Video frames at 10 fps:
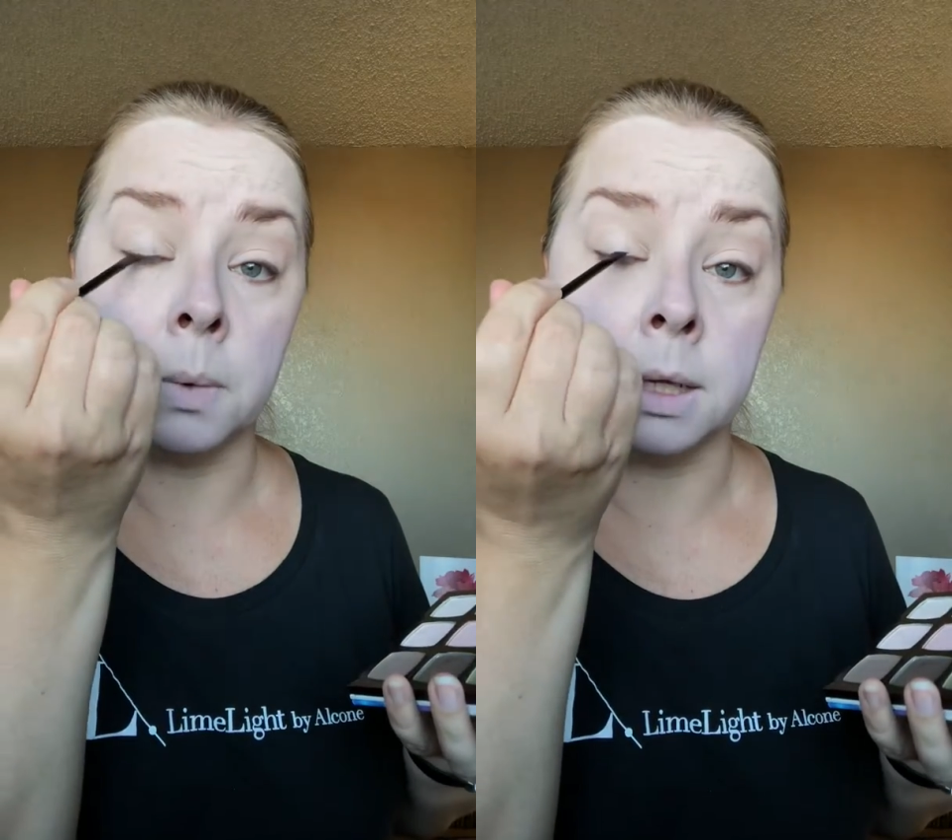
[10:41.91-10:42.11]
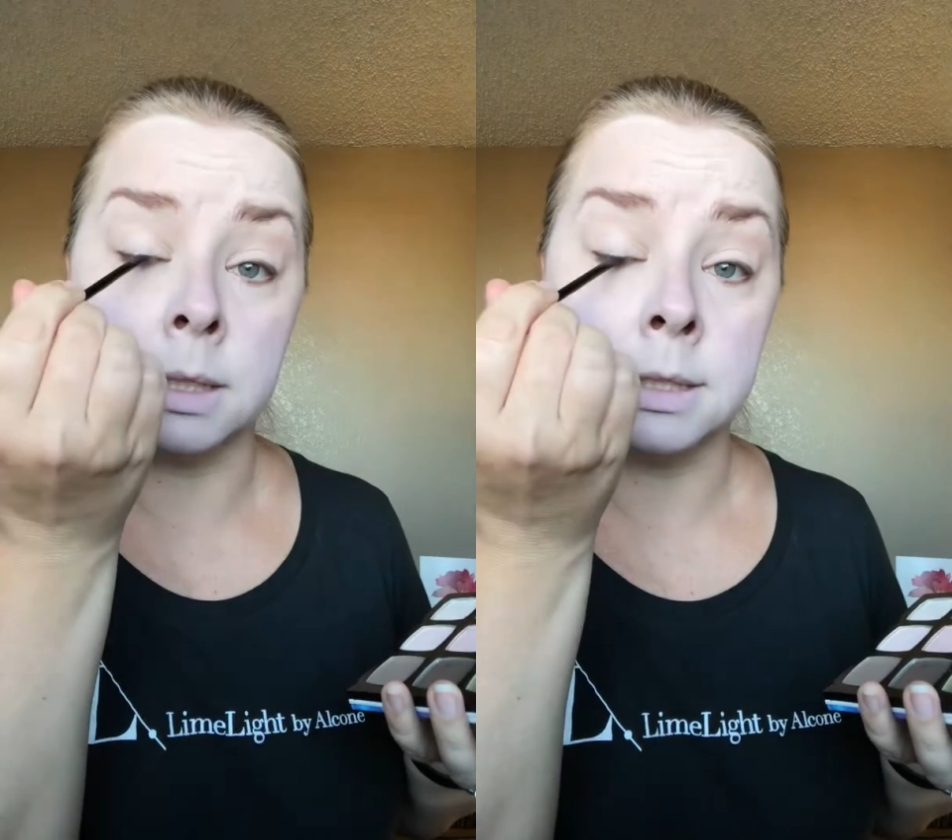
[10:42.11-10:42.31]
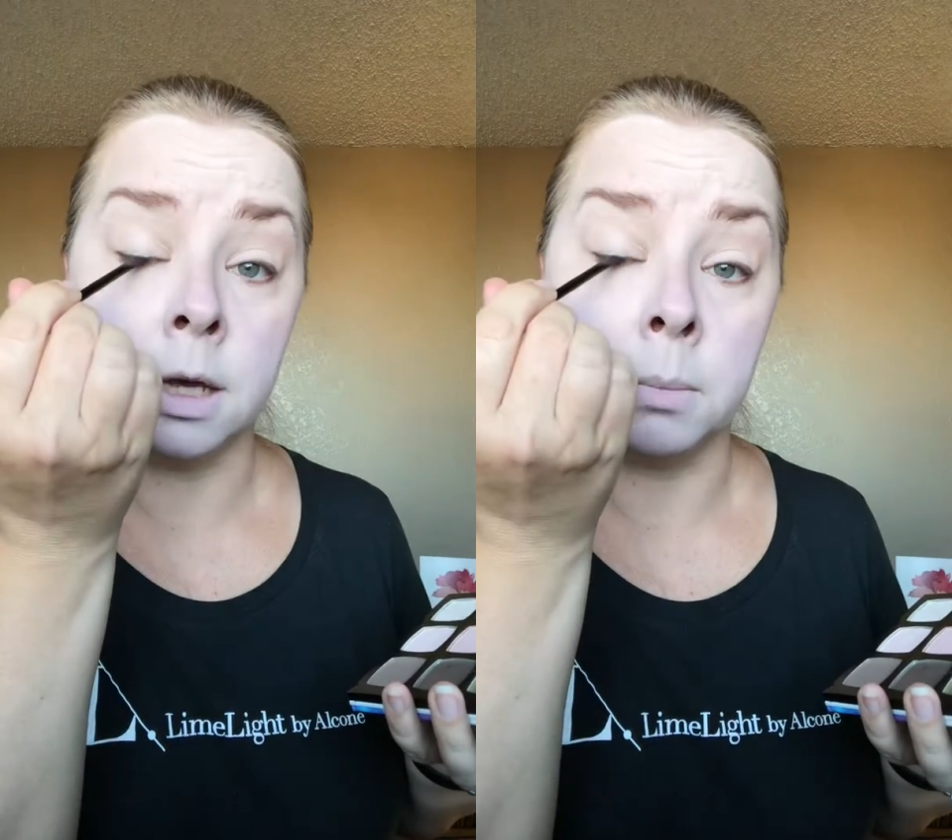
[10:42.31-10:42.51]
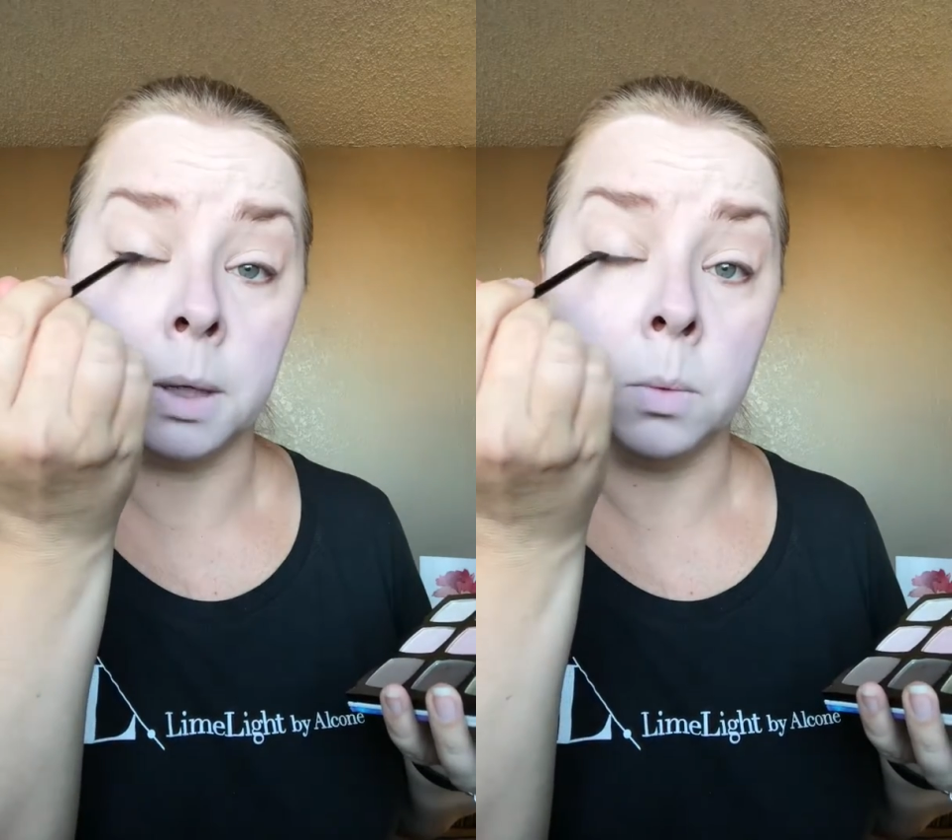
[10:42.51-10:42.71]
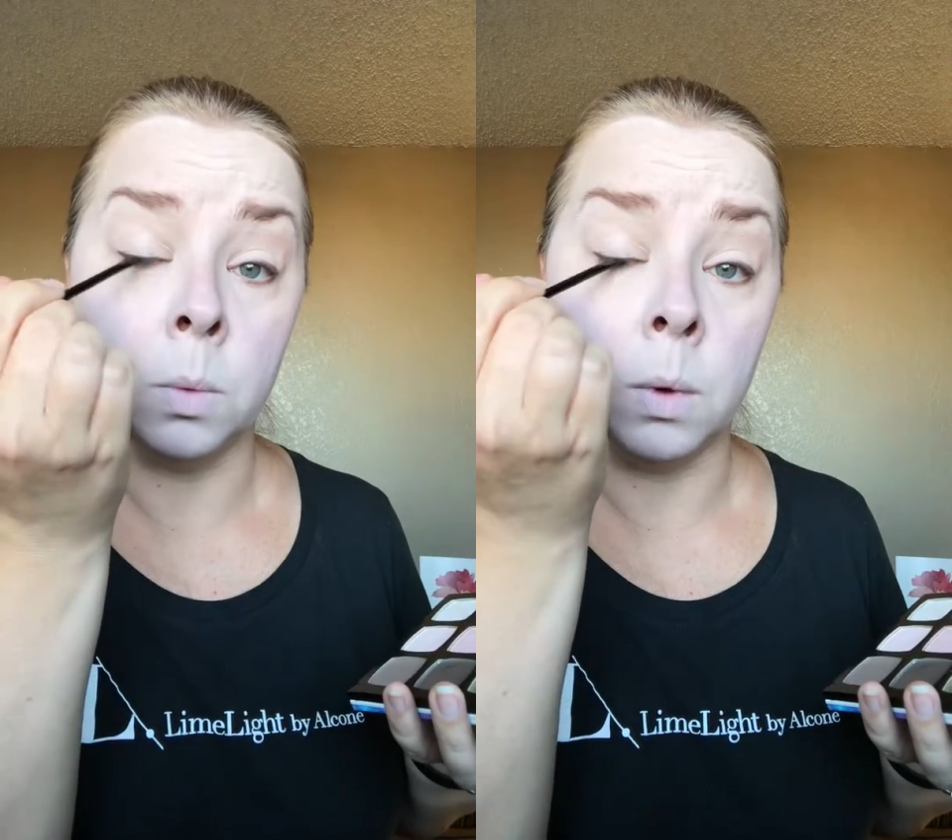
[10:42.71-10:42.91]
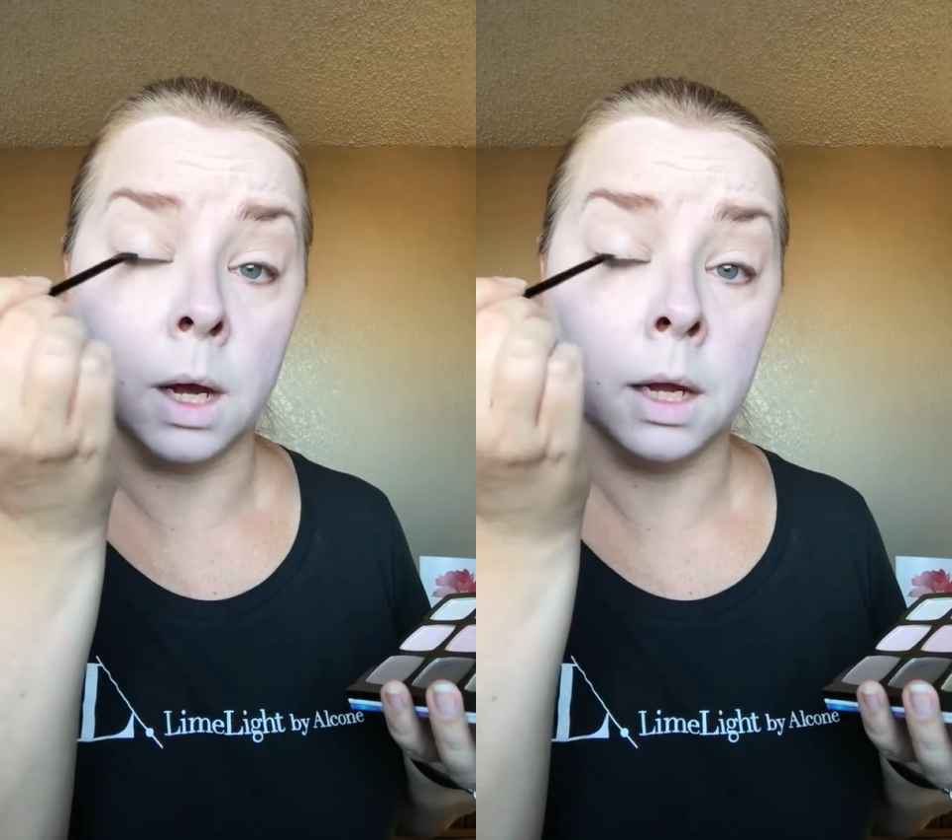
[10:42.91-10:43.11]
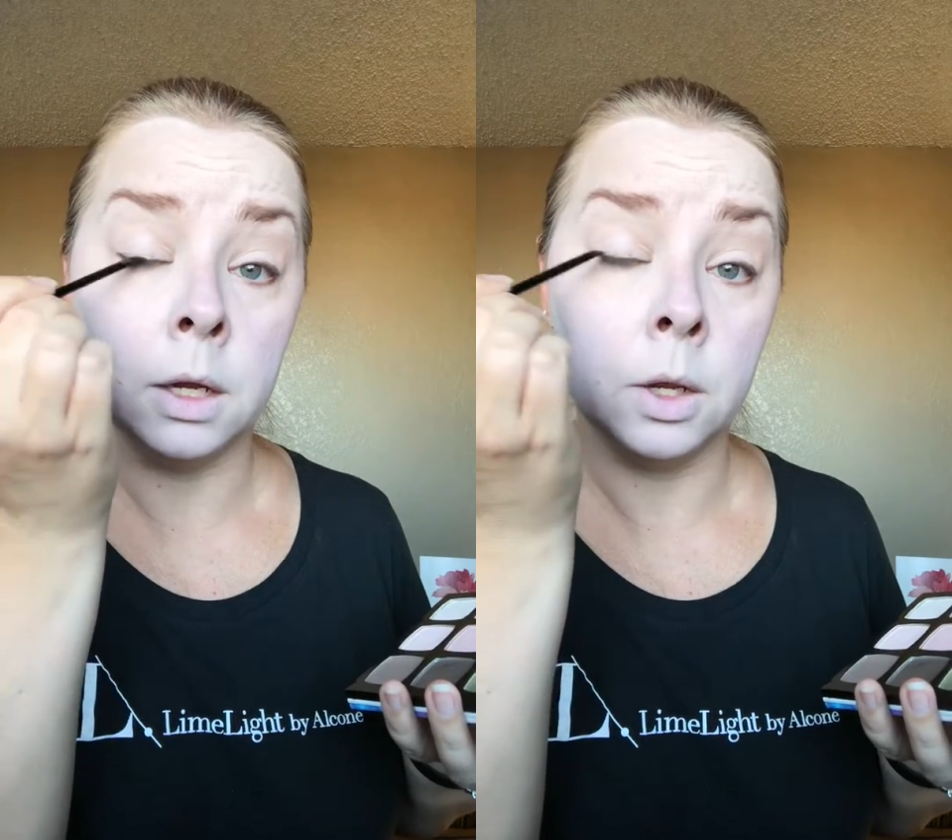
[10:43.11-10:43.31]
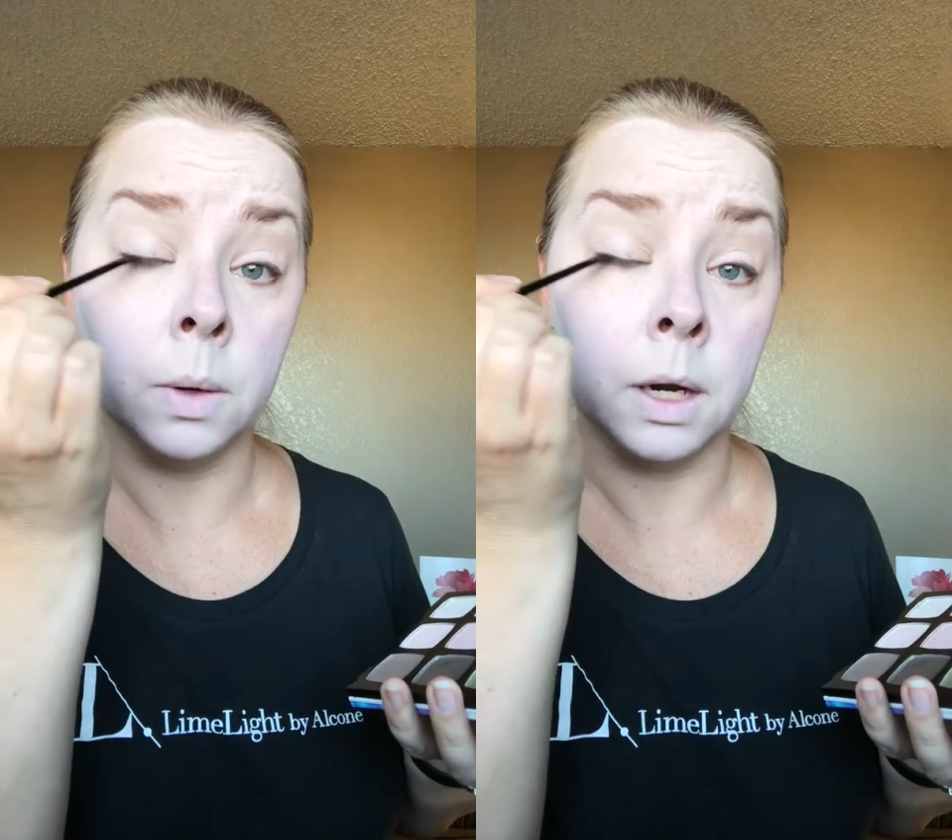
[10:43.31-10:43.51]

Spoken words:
wanted to tell me what you